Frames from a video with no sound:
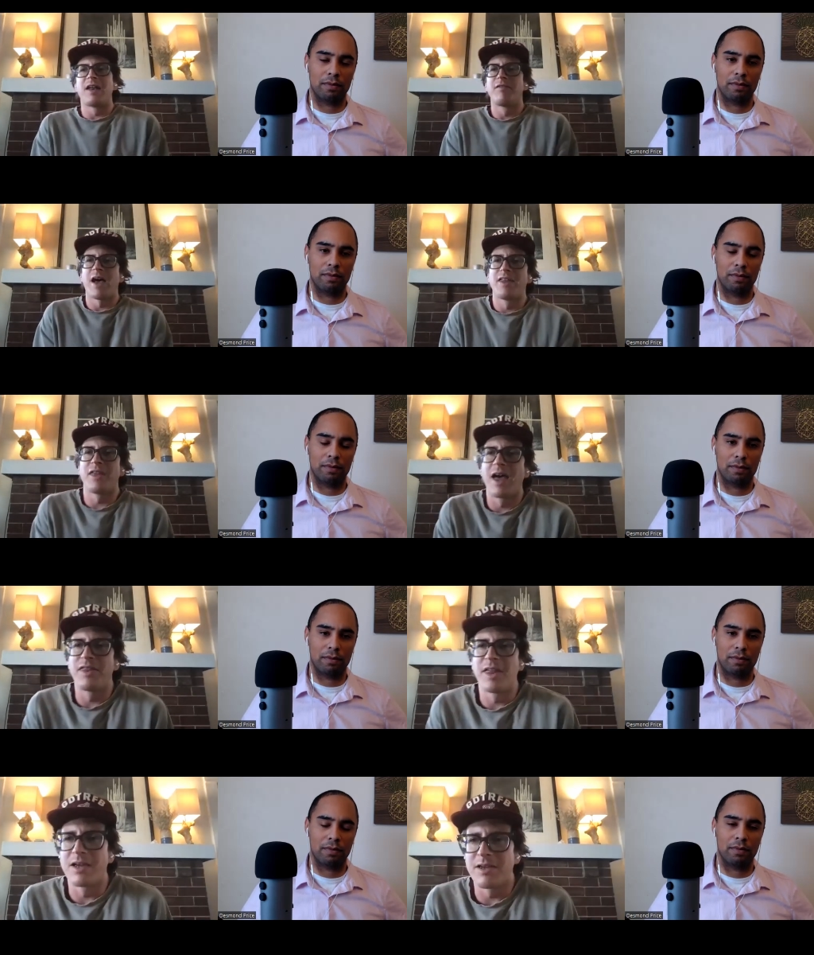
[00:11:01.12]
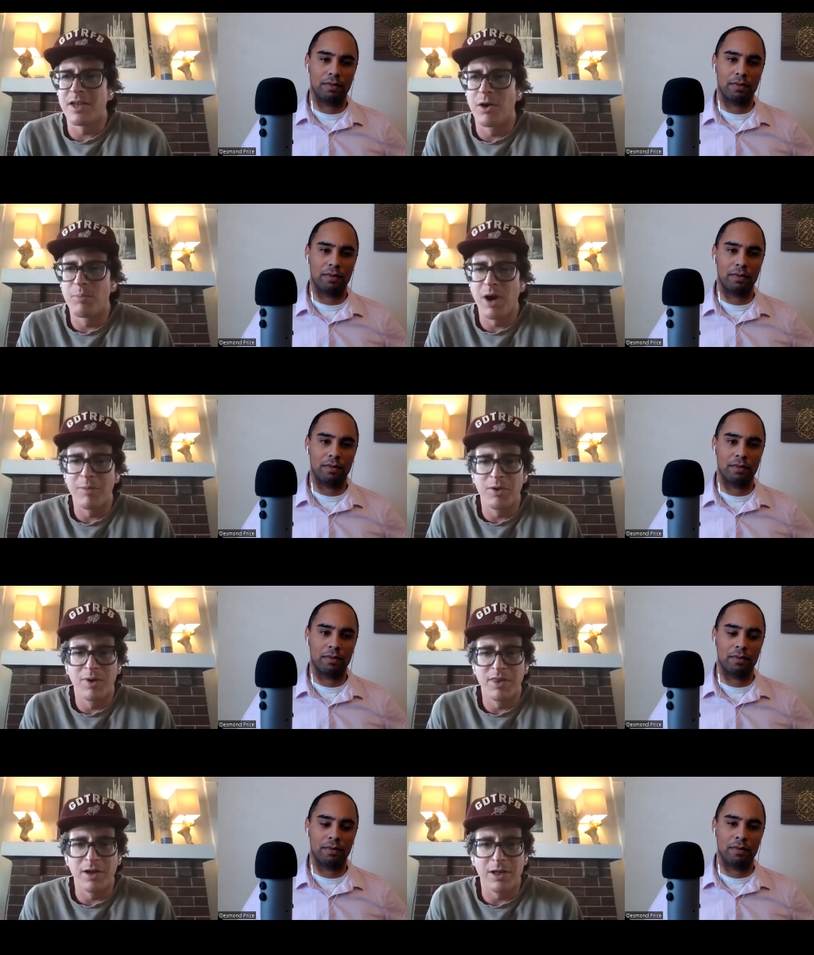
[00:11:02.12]
Speaker 1: kind of, I, I think, you know, probably
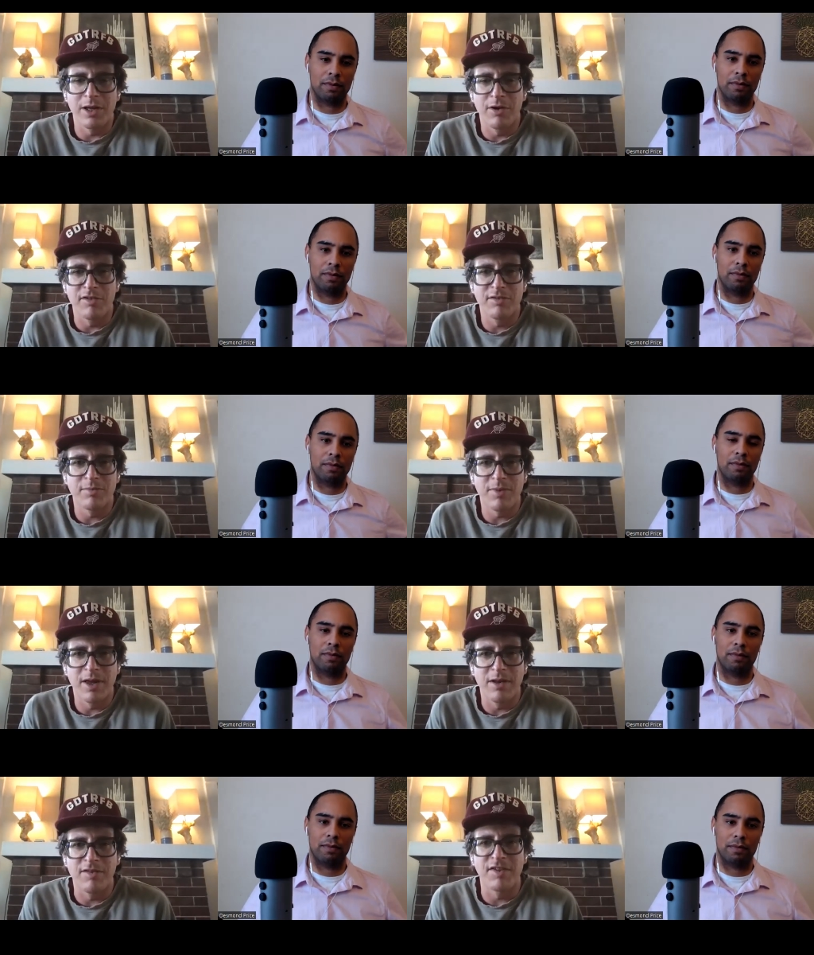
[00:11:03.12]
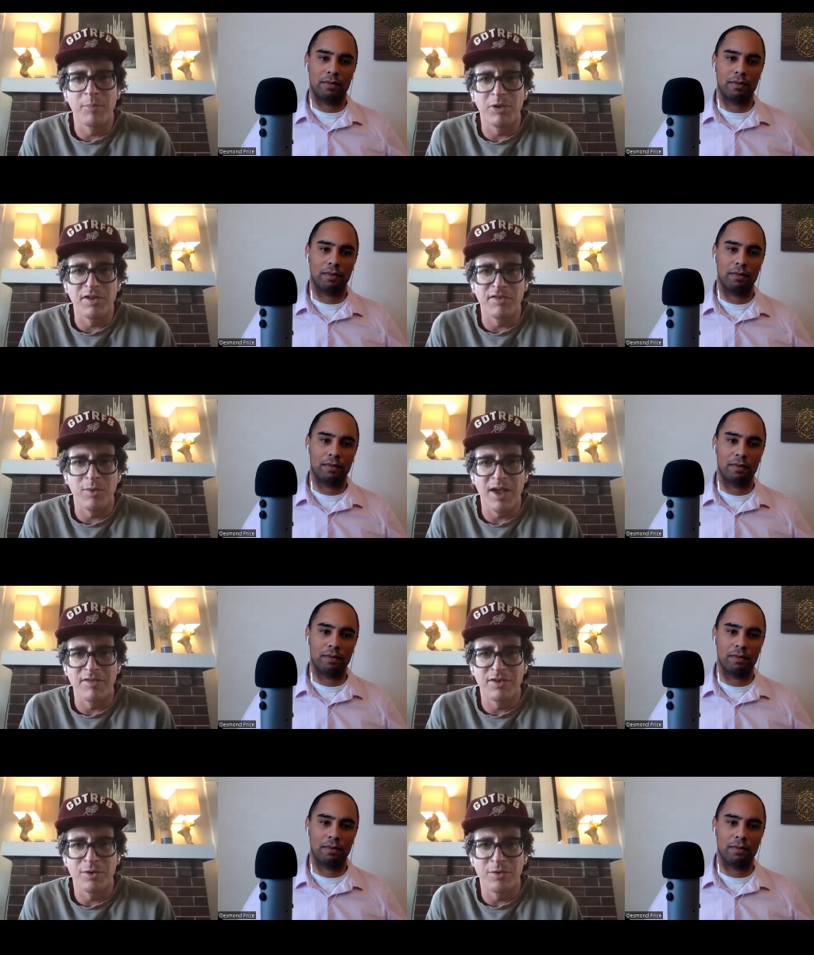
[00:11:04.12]
one of the clearest and simplest
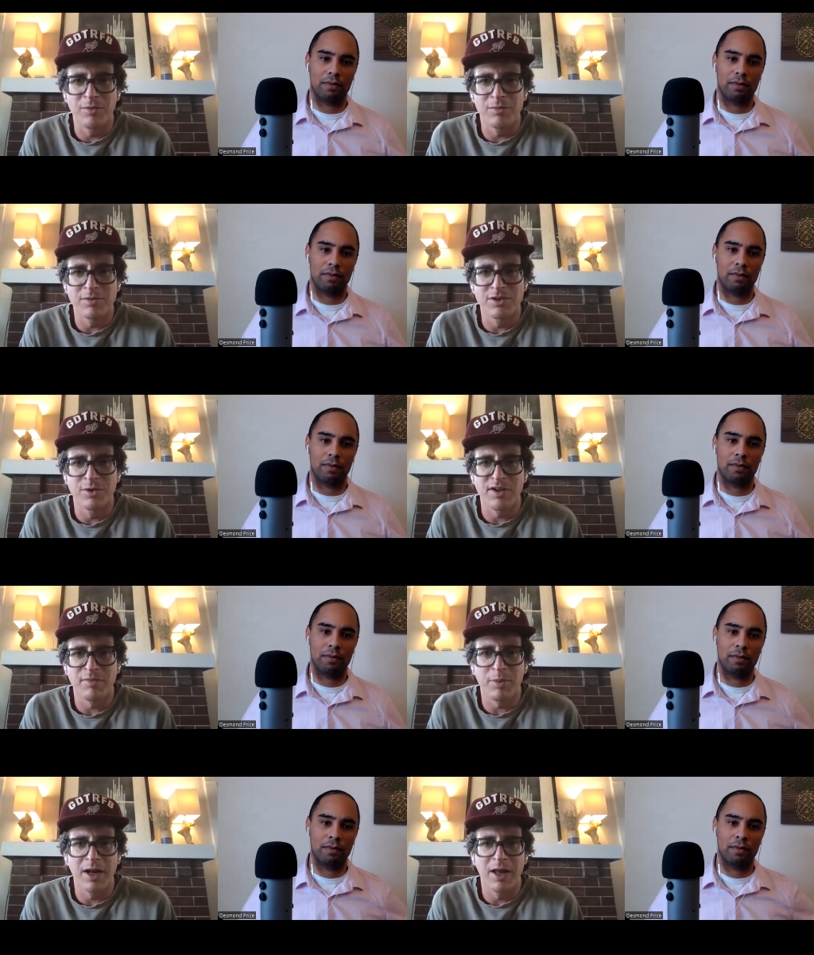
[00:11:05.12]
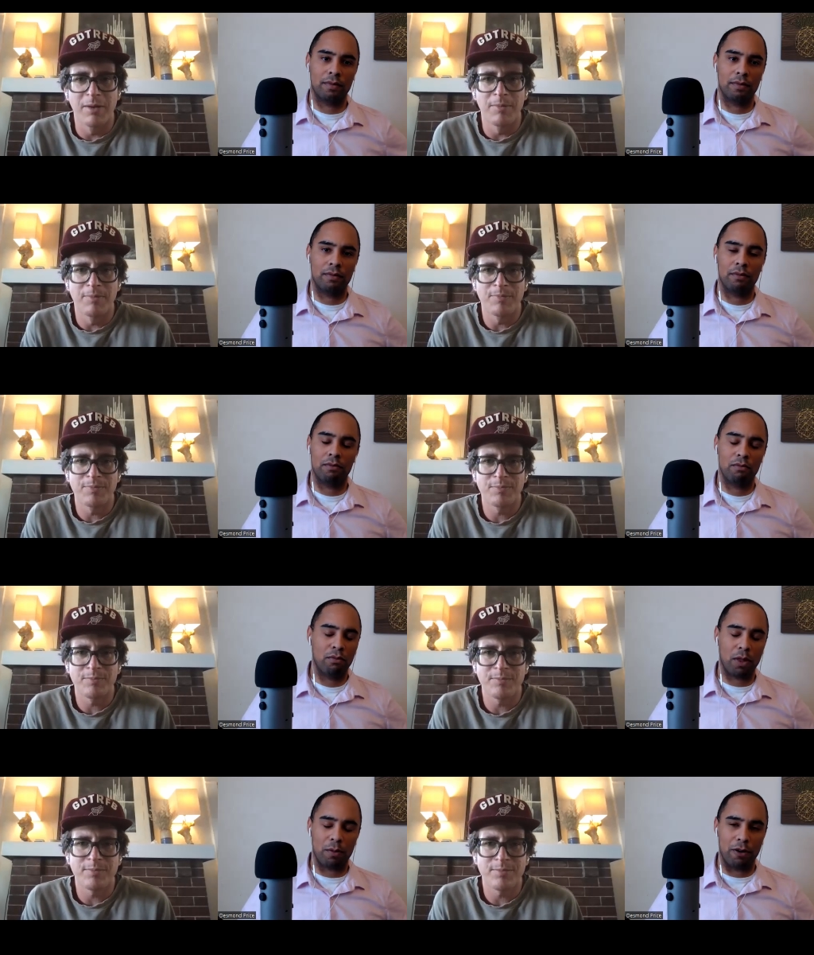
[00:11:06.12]
ways to to explain it.
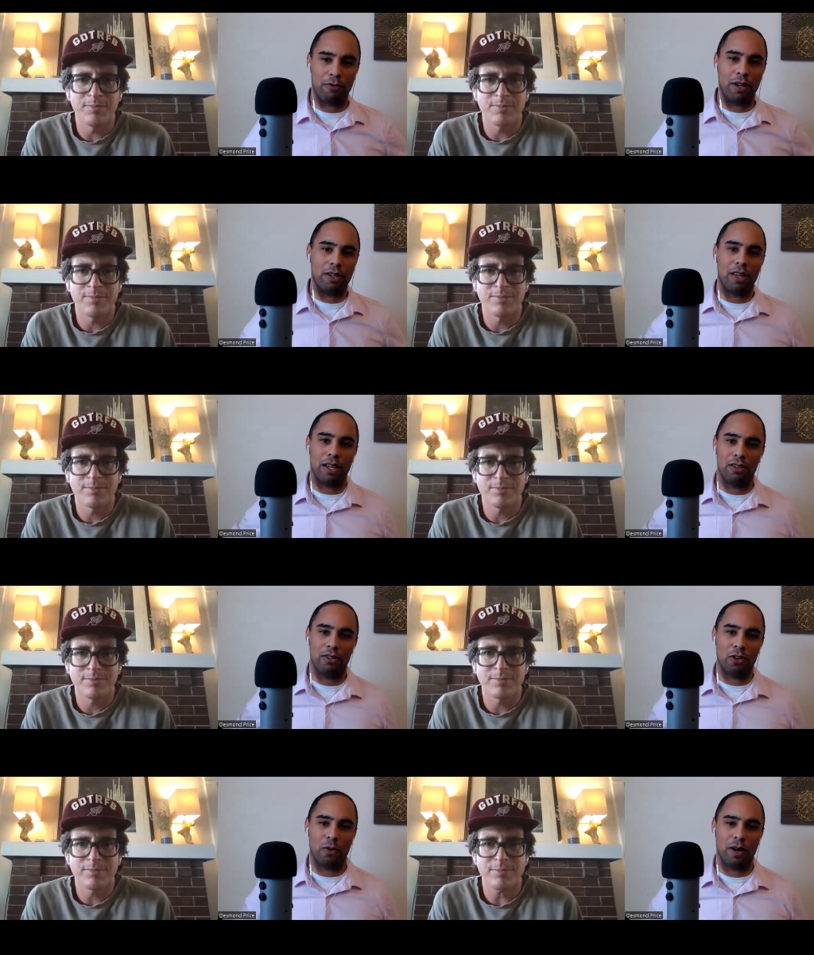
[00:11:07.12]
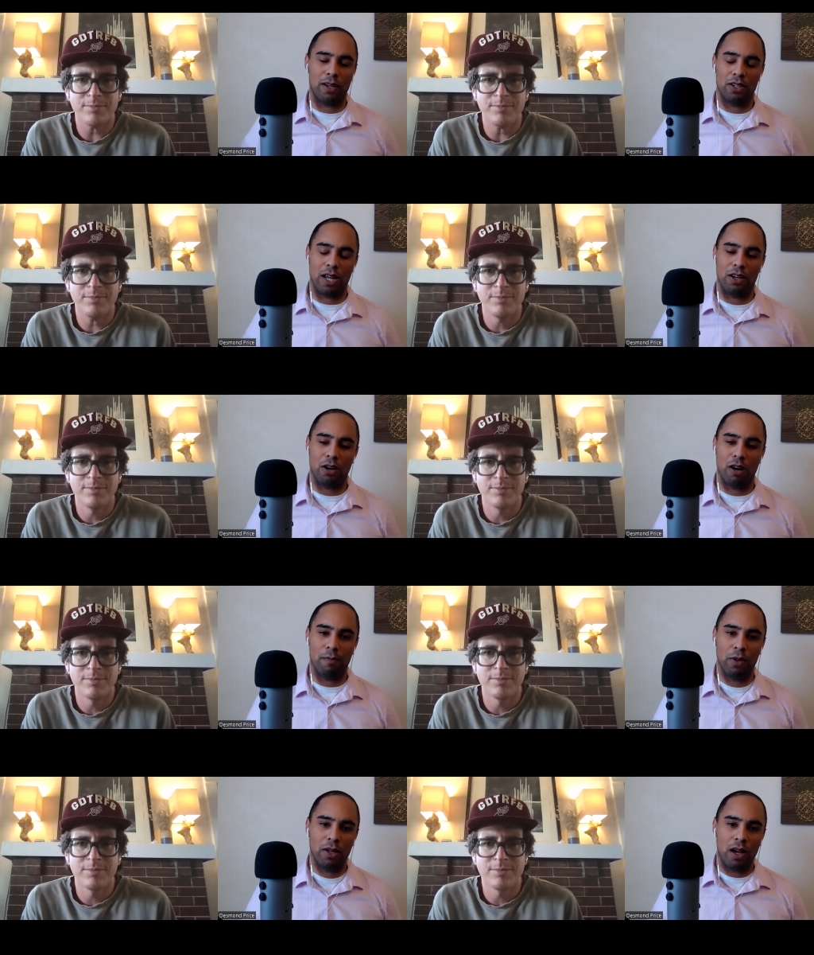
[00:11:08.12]
Speaker 2: Perfect. Thank you so much. And you know
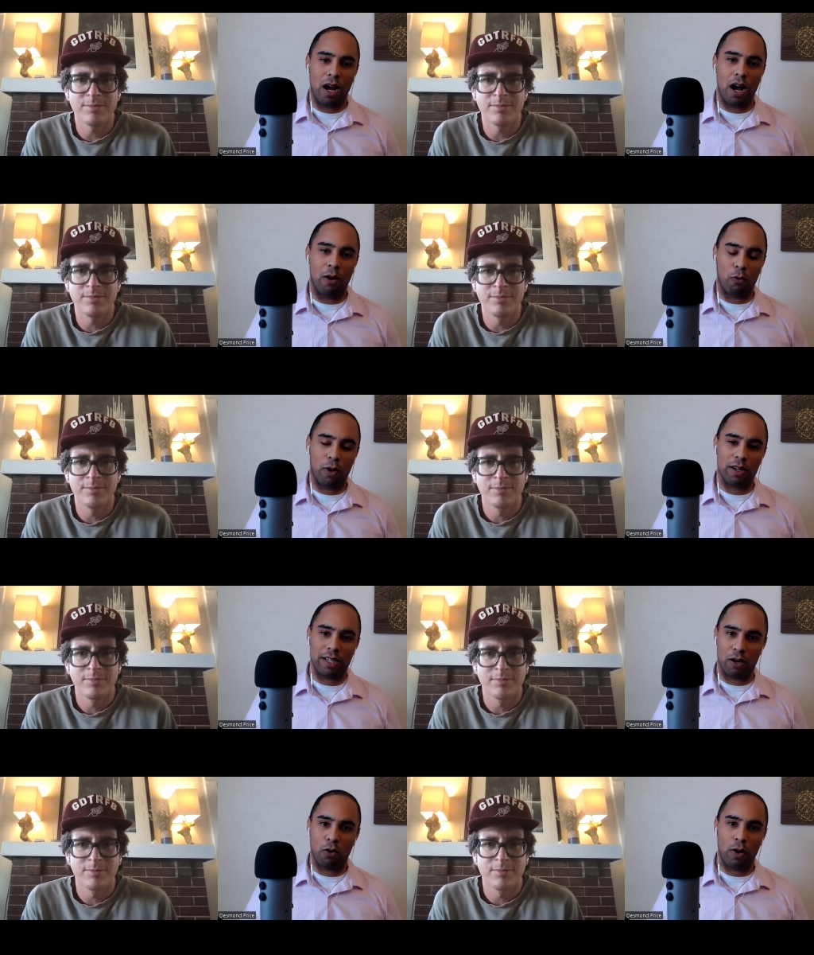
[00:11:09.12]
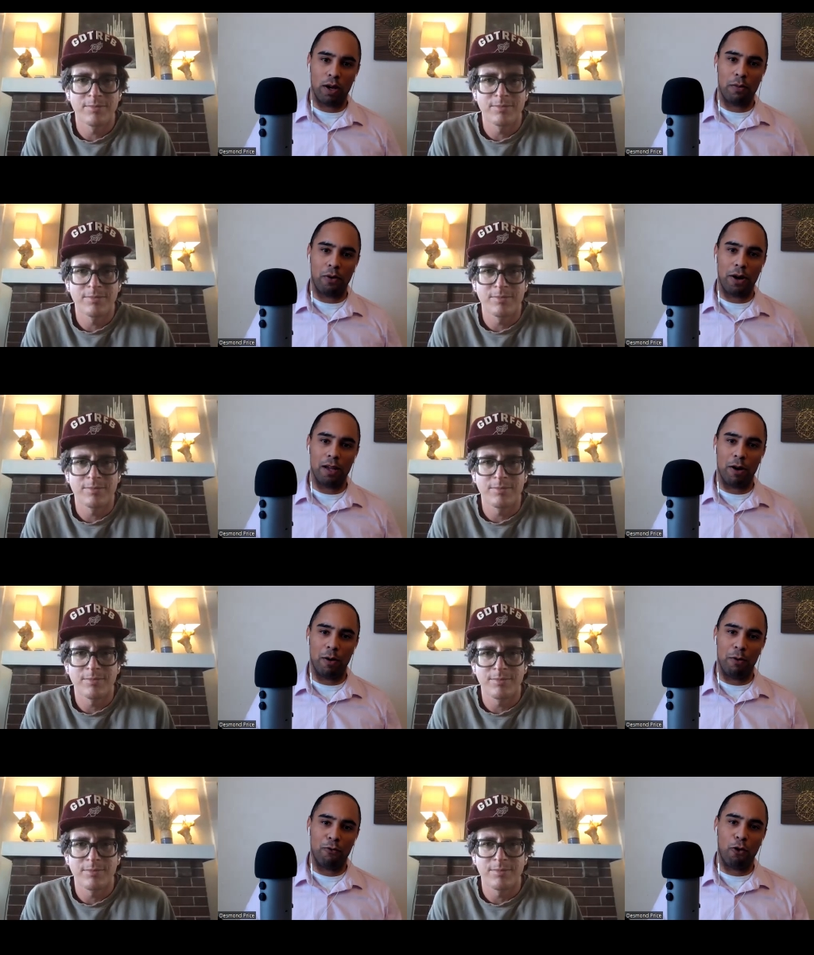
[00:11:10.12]
what? Uh, we're going to take a quick break, but
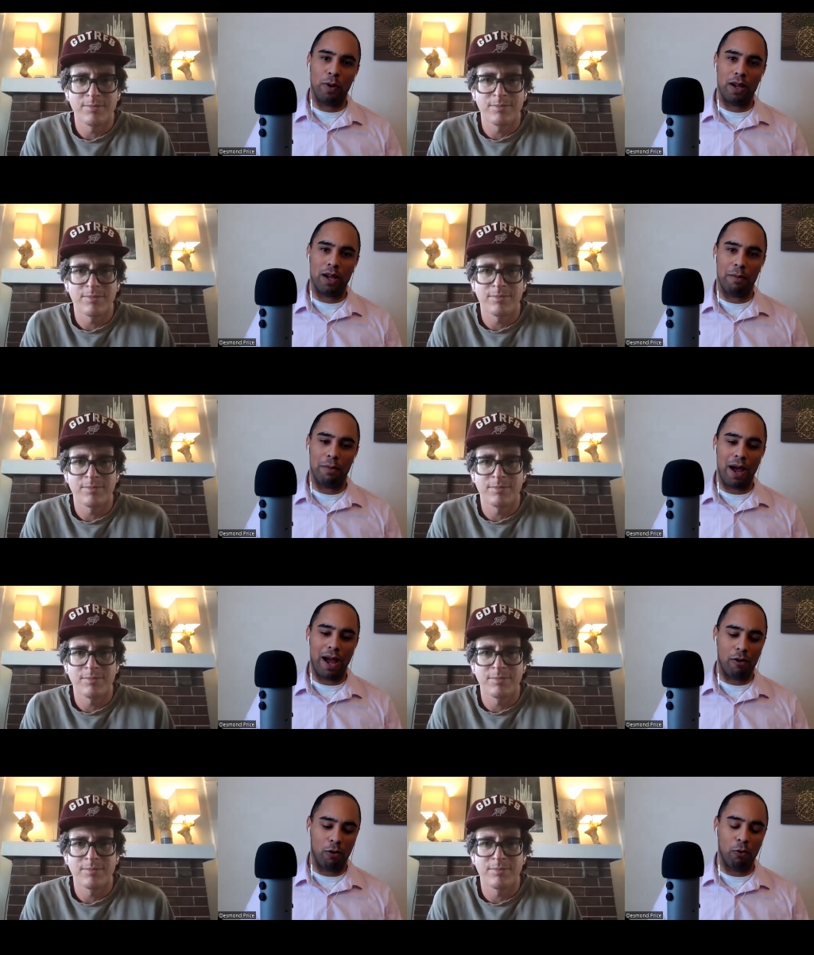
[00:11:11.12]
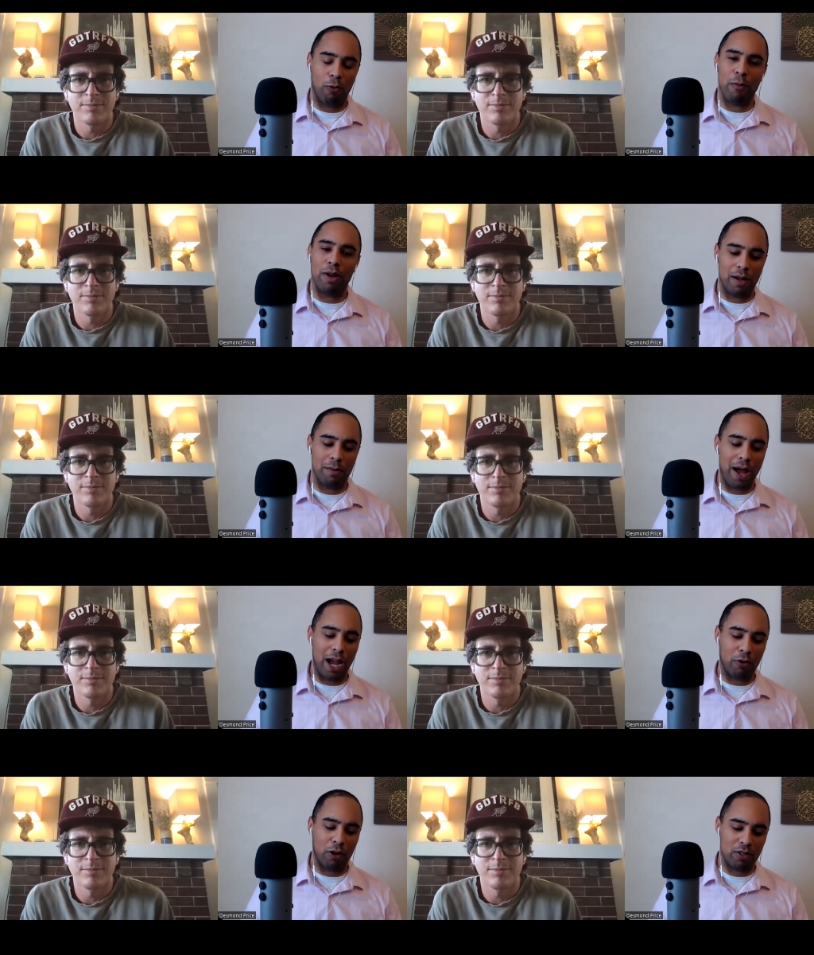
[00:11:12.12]
before we come back, or oh, when we come back, we're